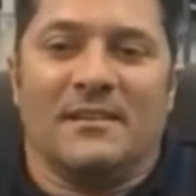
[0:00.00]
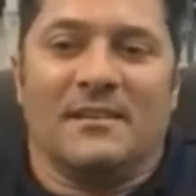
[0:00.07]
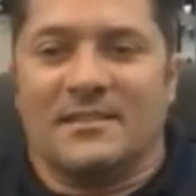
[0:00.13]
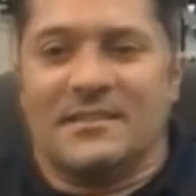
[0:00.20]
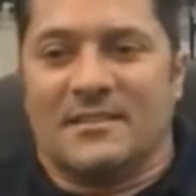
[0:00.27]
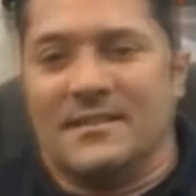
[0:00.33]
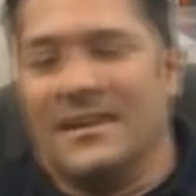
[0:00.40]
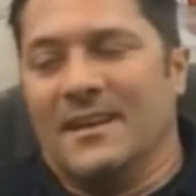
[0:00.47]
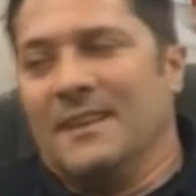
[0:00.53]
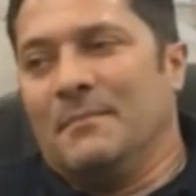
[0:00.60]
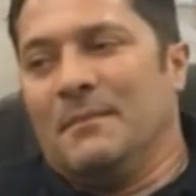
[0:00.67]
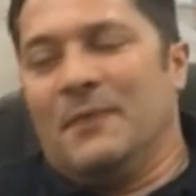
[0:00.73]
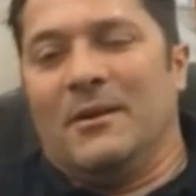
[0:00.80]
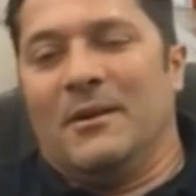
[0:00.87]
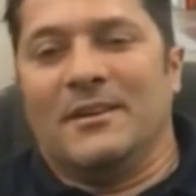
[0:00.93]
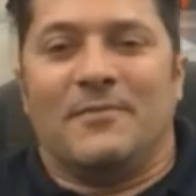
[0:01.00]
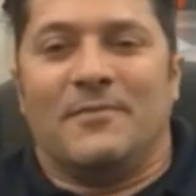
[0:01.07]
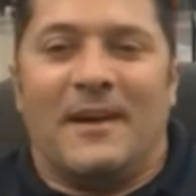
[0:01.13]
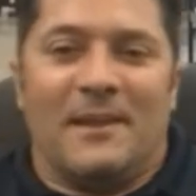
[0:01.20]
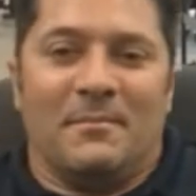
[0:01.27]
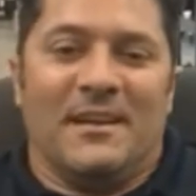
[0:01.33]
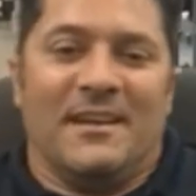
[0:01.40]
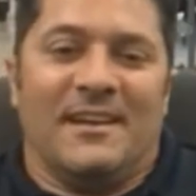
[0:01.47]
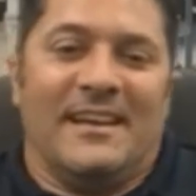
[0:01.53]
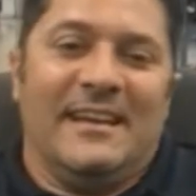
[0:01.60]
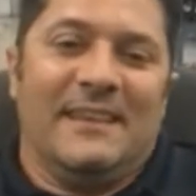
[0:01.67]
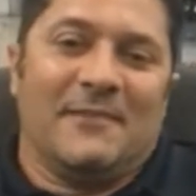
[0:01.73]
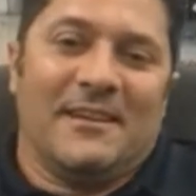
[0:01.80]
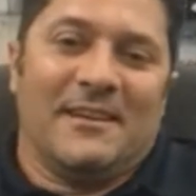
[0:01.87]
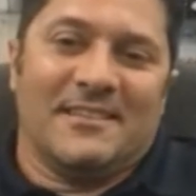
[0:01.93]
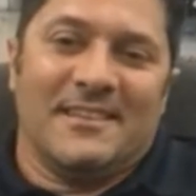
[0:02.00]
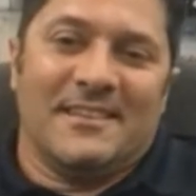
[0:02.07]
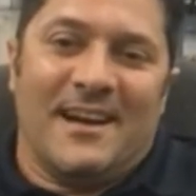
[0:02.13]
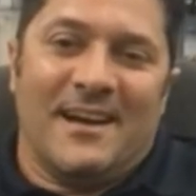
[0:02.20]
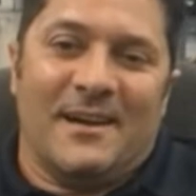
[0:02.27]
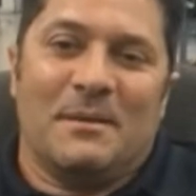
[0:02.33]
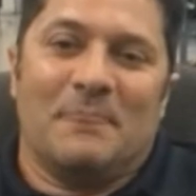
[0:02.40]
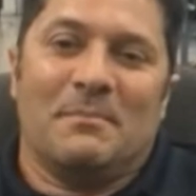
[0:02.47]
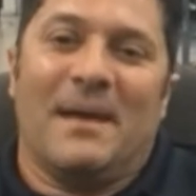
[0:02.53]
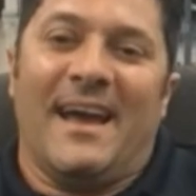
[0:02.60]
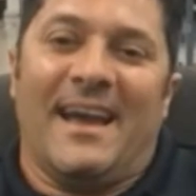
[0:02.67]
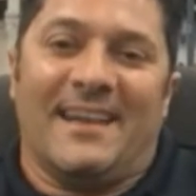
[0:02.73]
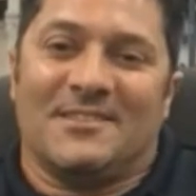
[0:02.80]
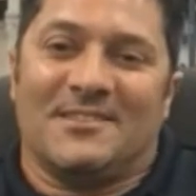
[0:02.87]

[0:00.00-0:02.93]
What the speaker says: Listen, my wife's fired me in a heat race and hired me back.